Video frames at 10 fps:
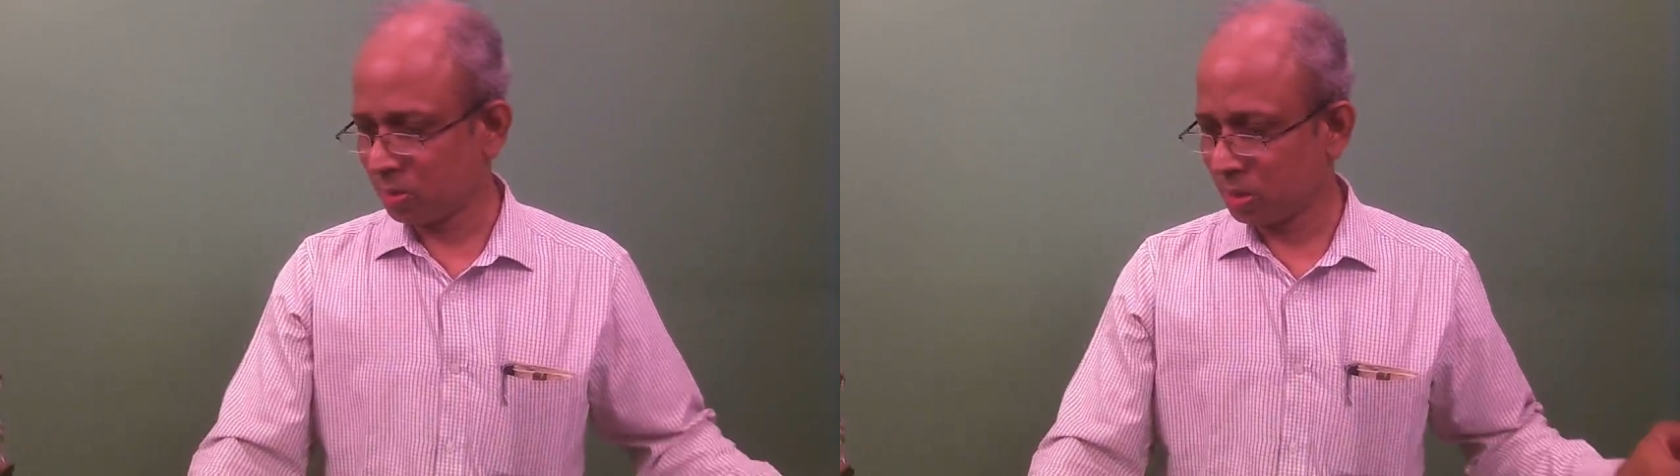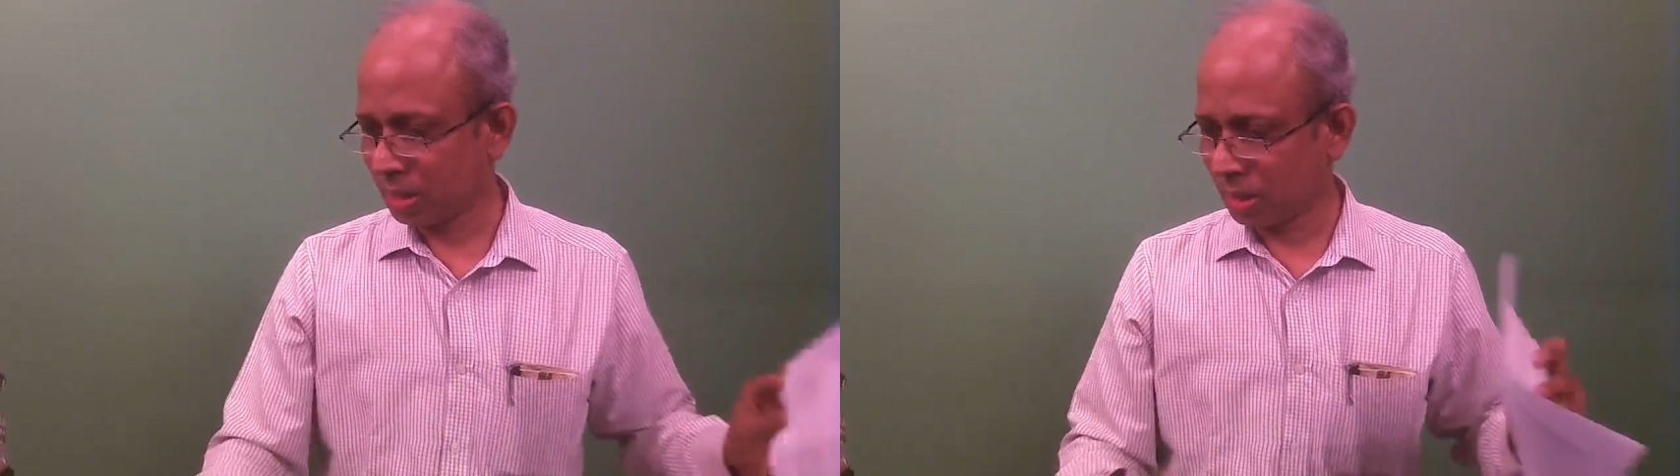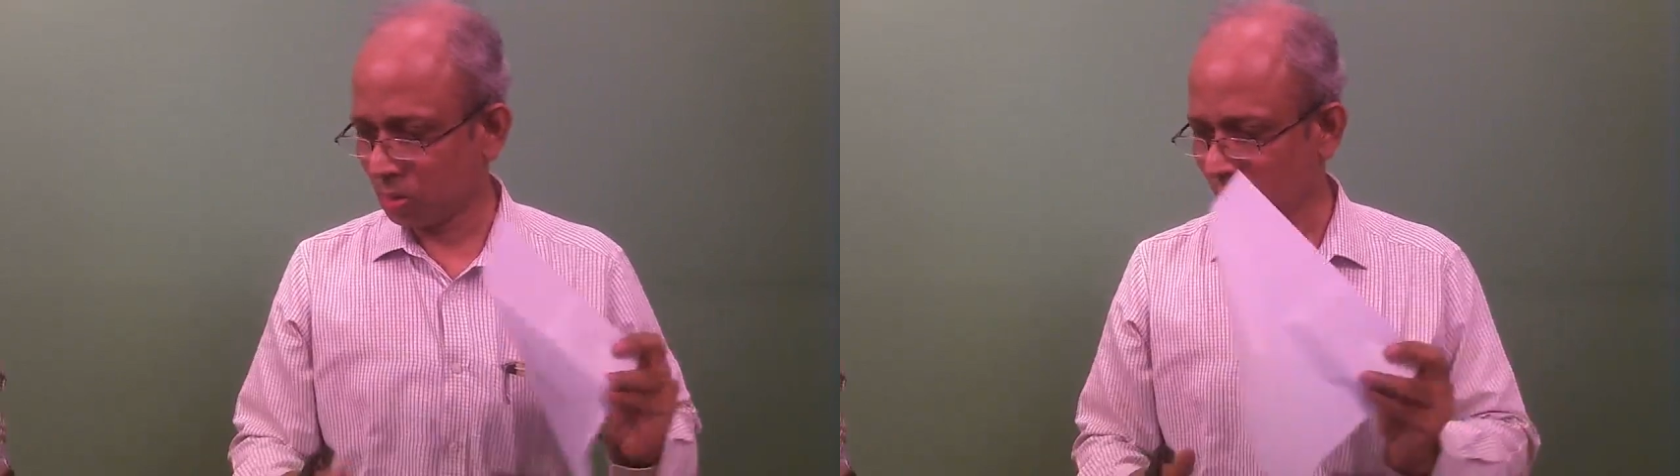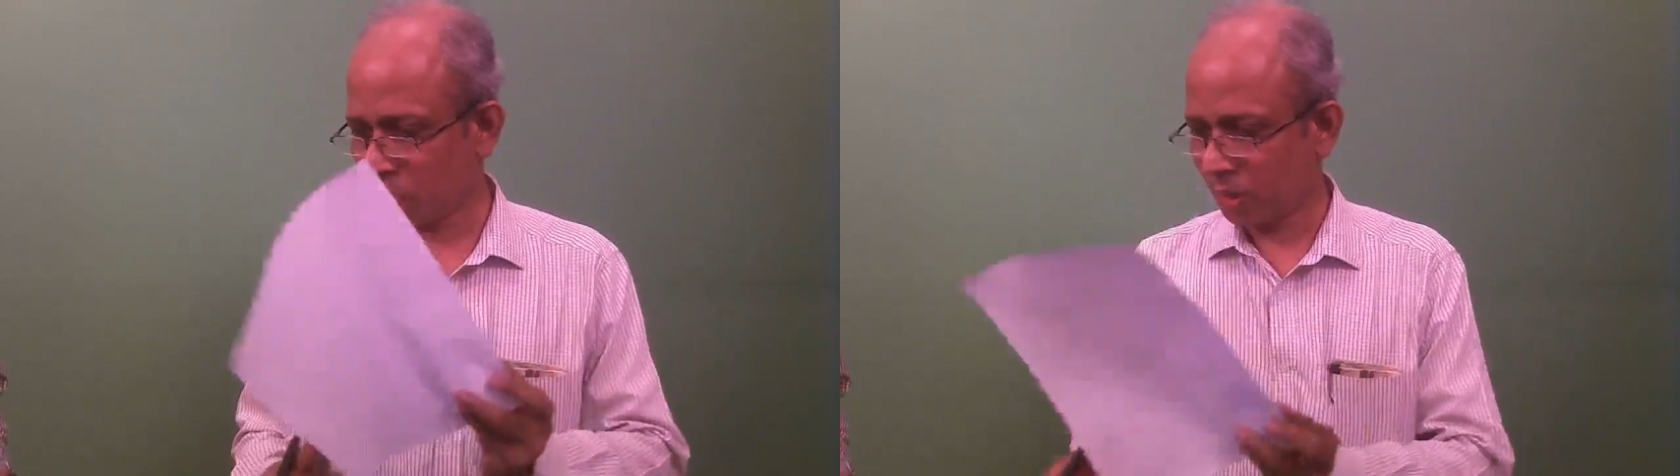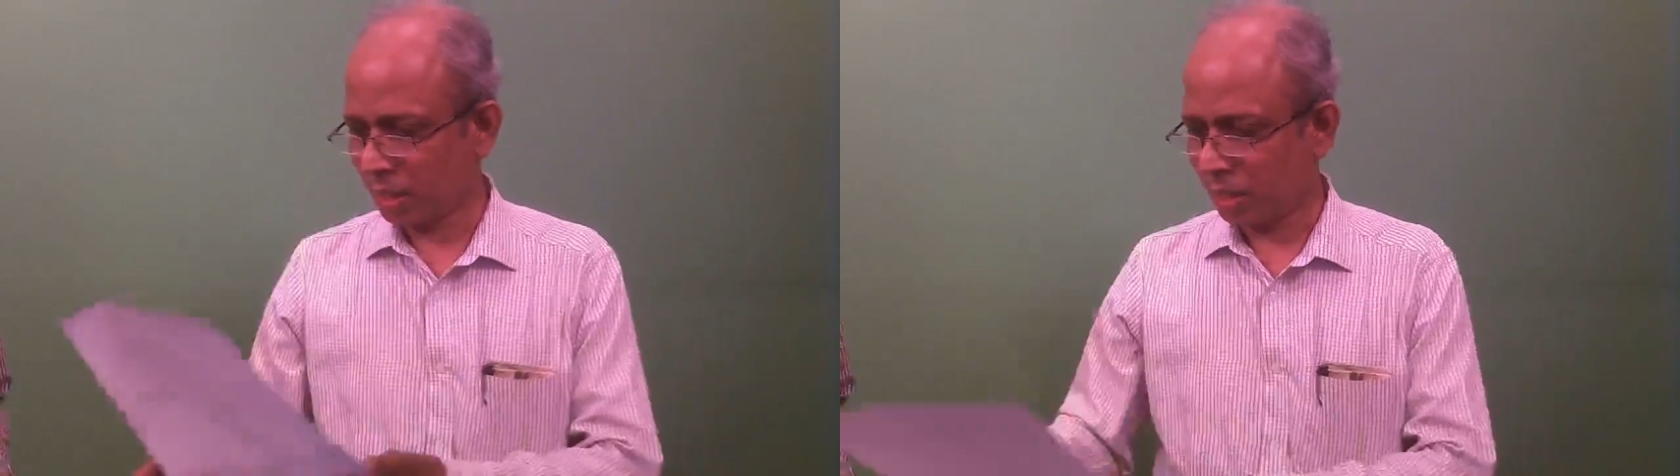Which I don't
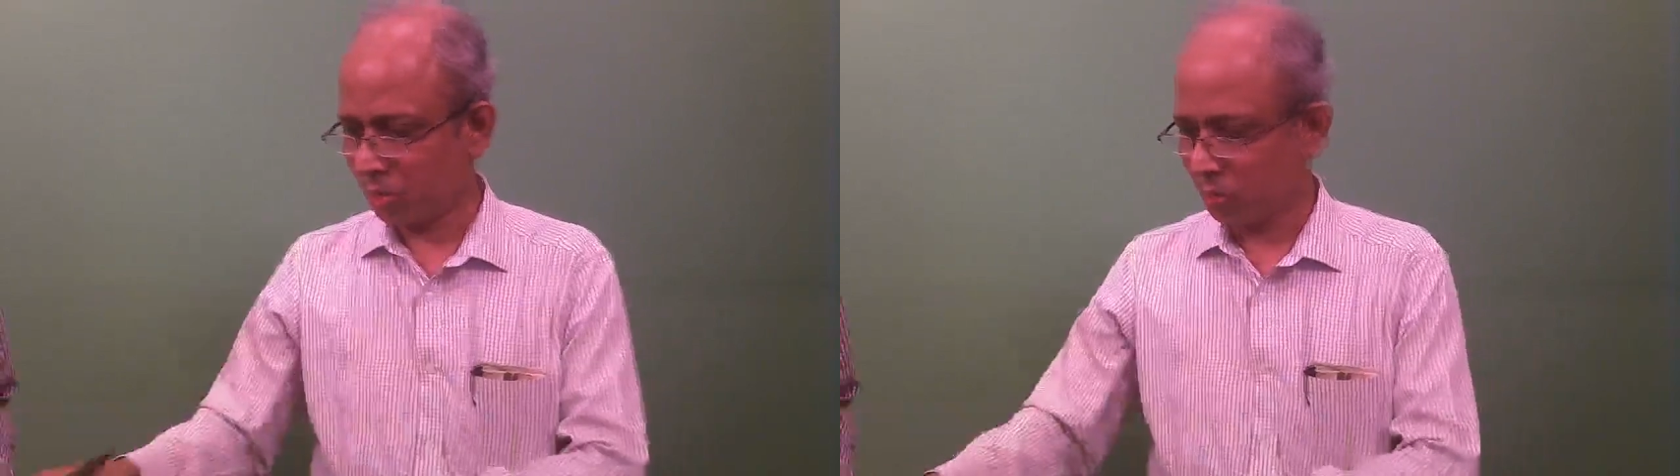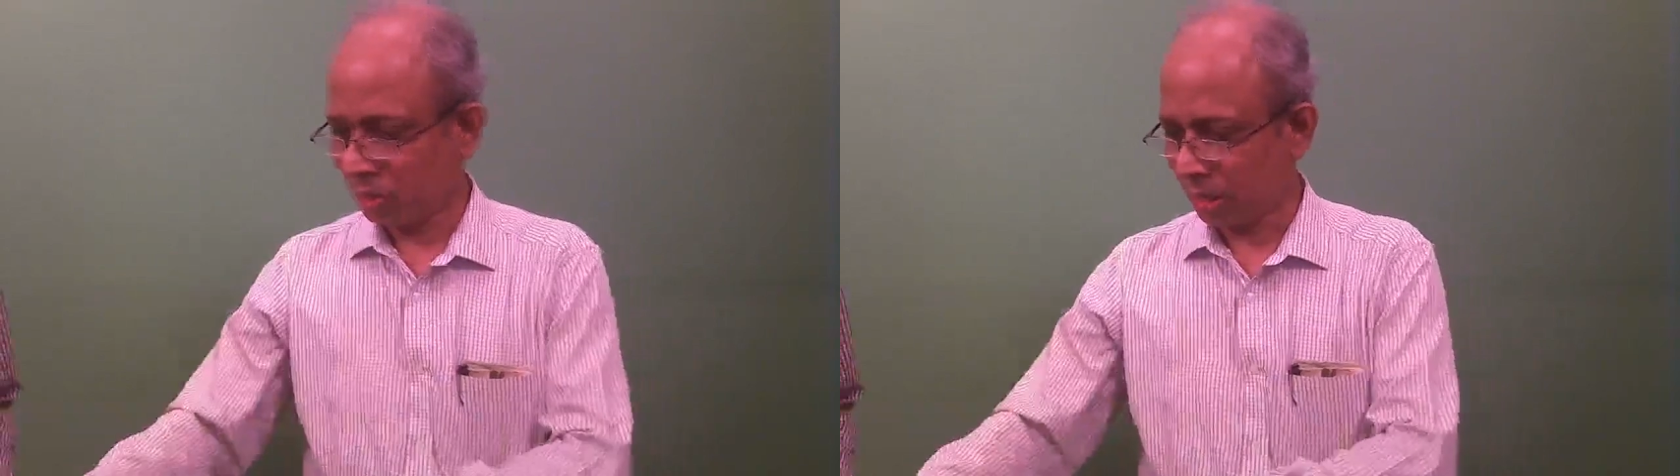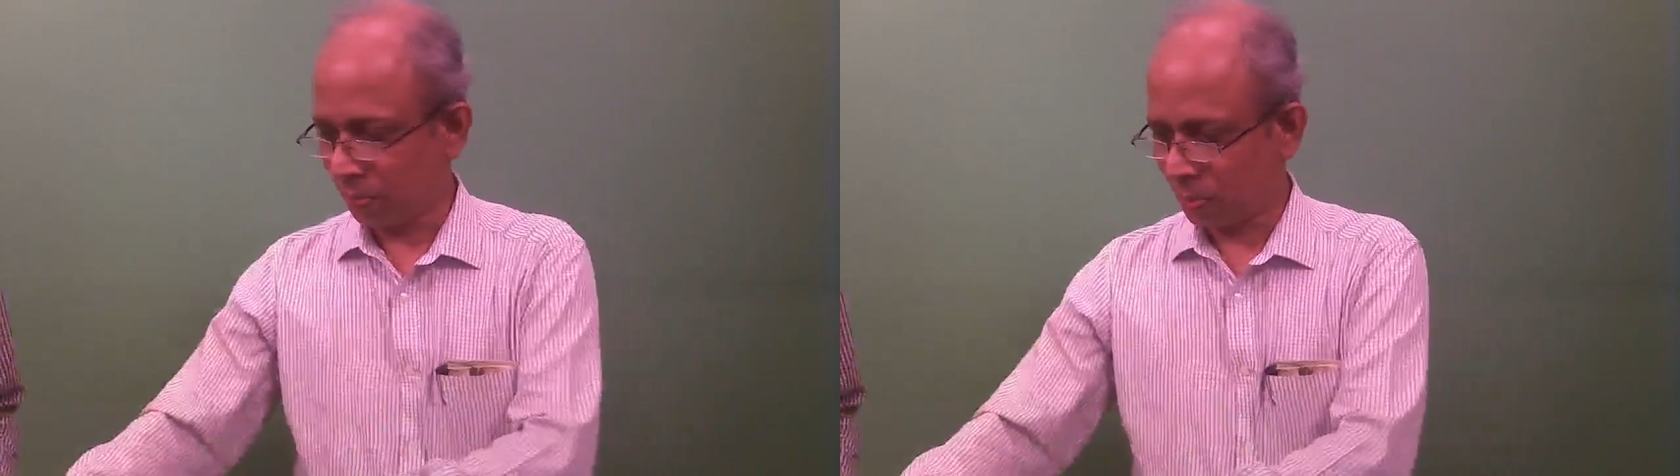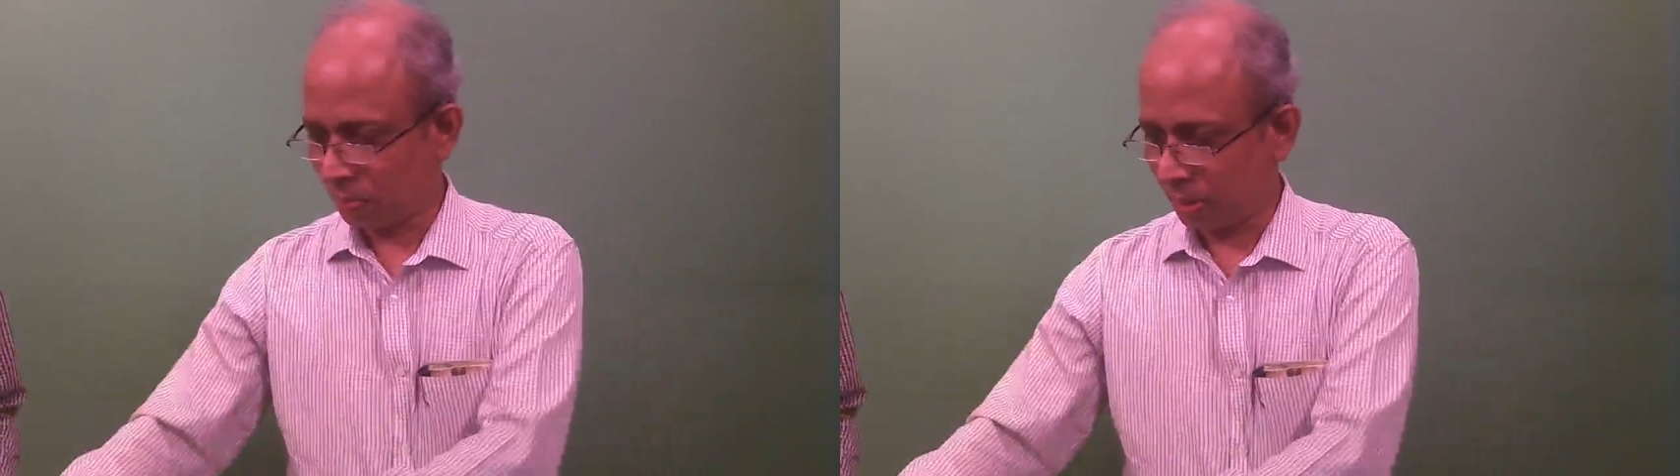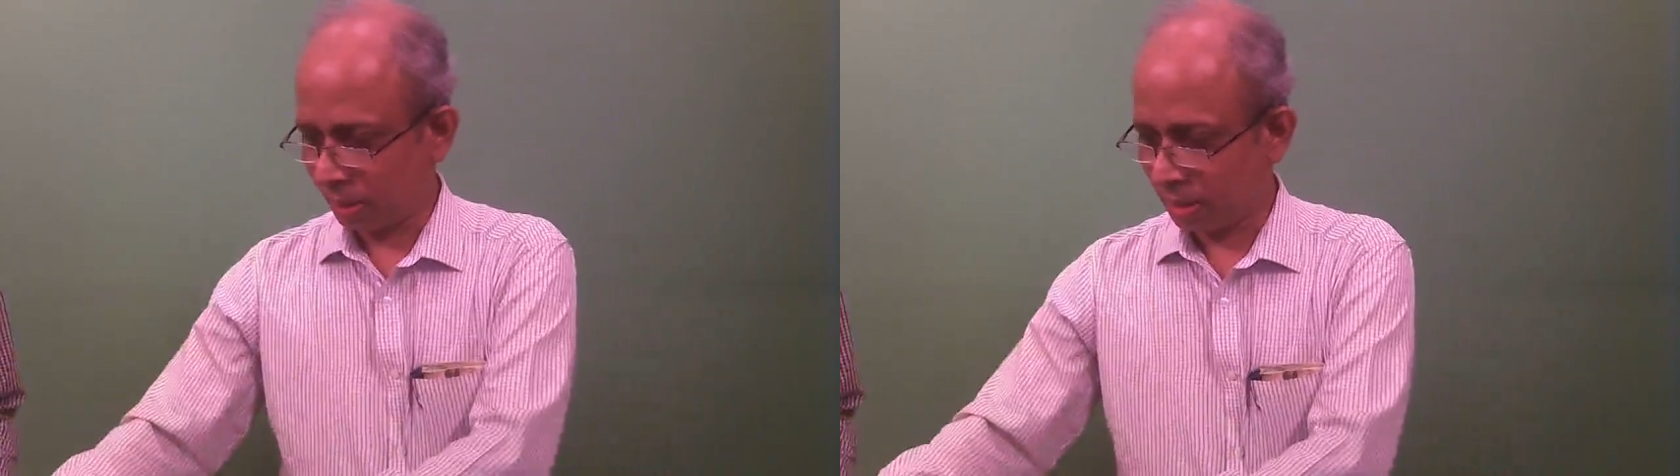feel it to be
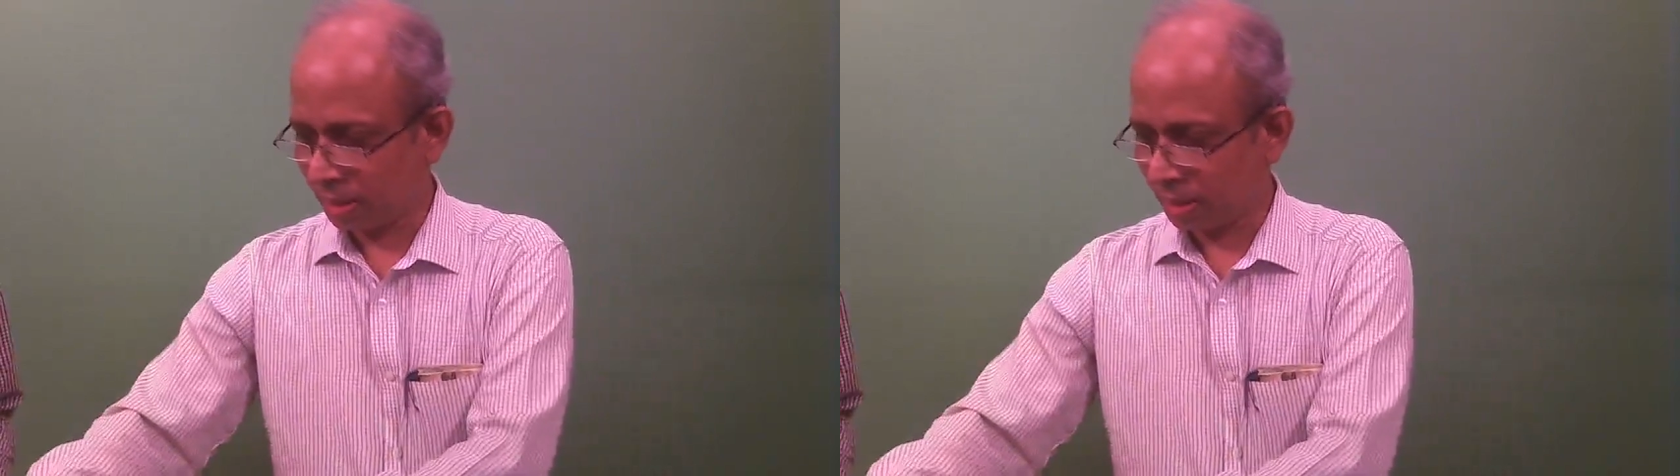appropriate.